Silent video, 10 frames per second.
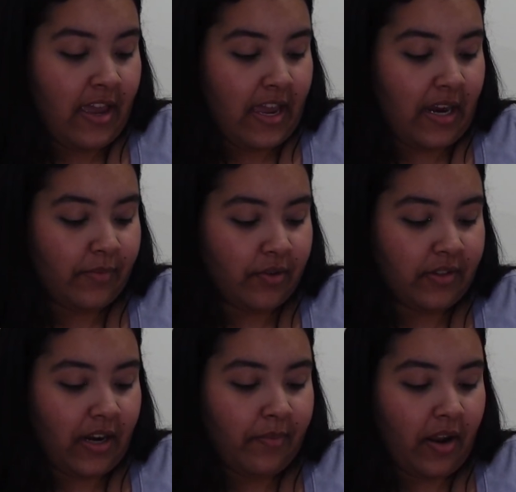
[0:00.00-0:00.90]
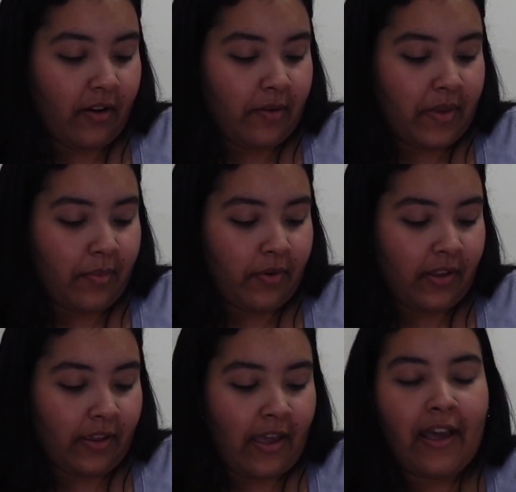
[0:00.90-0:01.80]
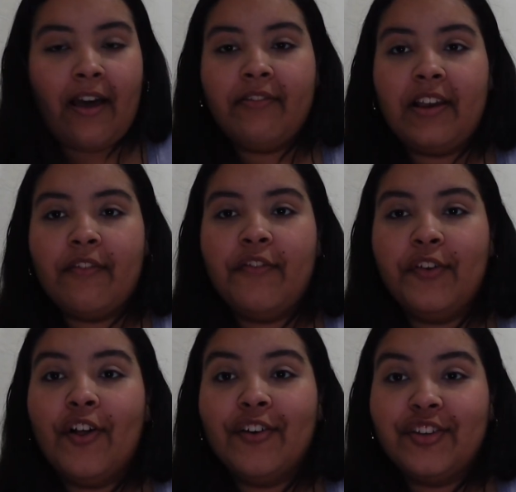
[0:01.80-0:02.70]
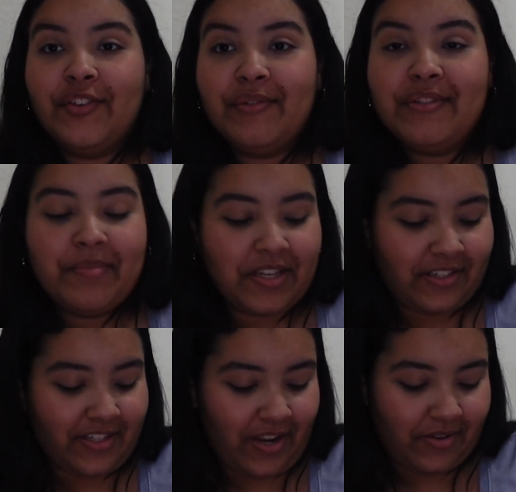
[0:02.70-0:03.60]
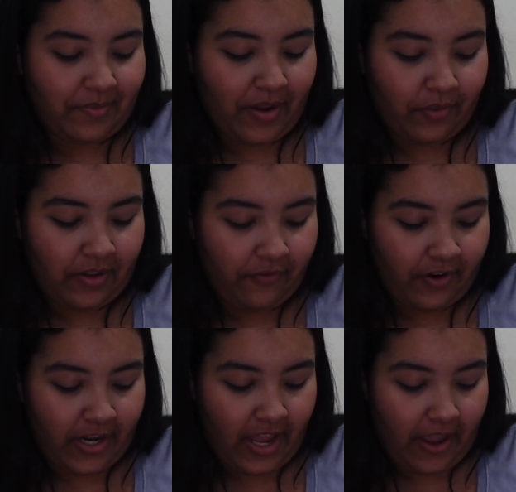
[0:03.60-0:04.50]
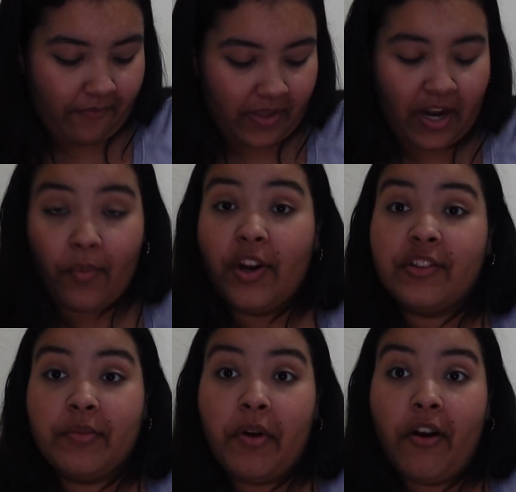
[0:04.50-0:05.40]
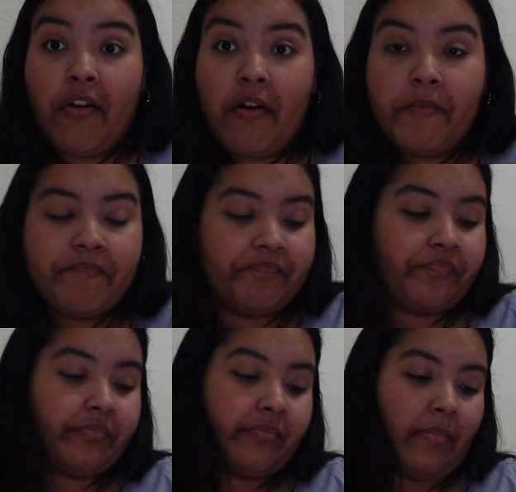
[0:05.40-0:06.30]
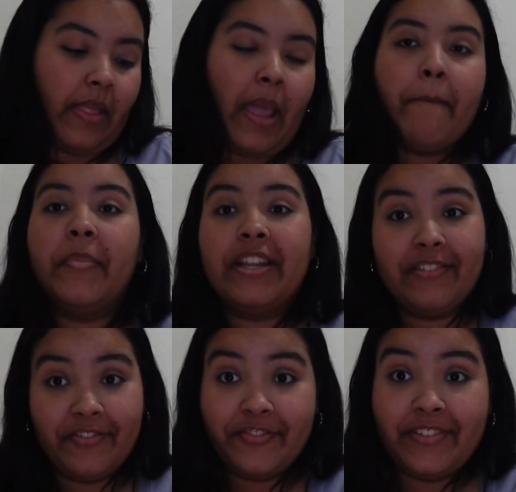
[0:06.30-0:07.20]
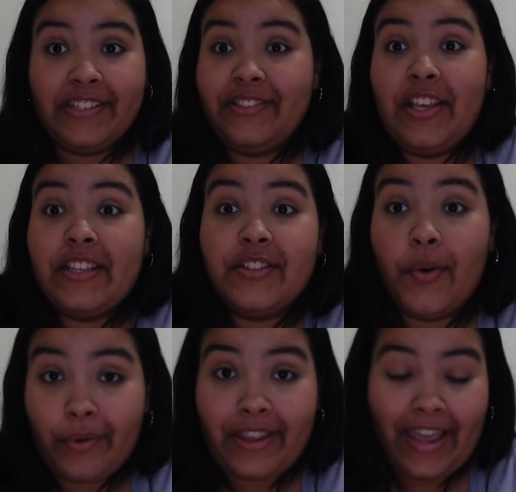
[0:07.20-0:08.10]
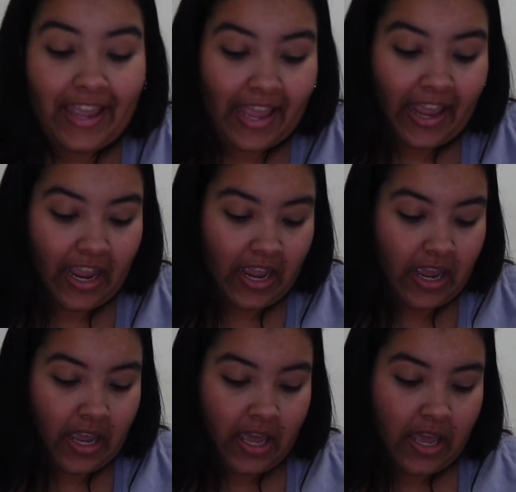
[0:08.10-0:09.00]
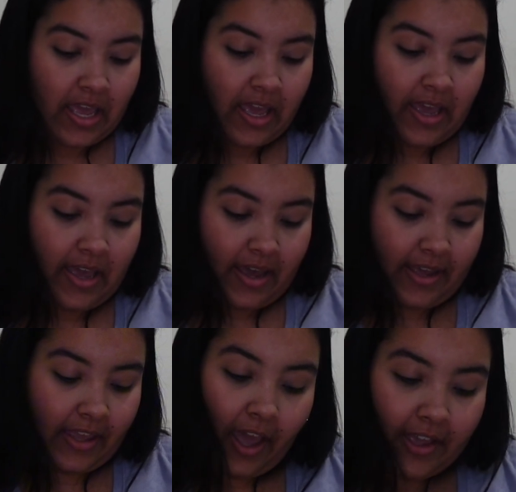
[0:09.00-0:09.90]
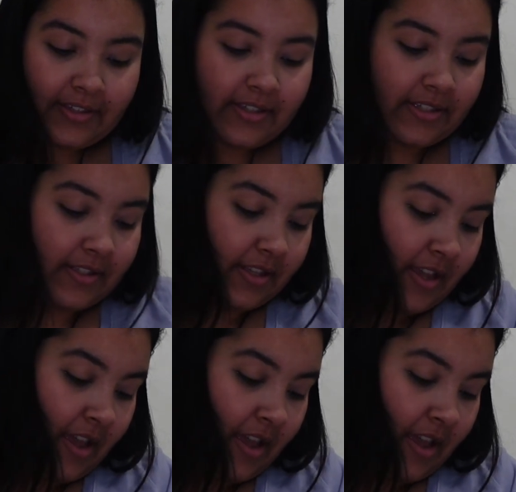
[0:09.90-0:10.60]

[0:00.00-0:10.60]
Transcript: And I'm so sad I'm not gonna be able to like have like a full on use, because today was my only free day and I work tomorrow. But it's okay, I guess.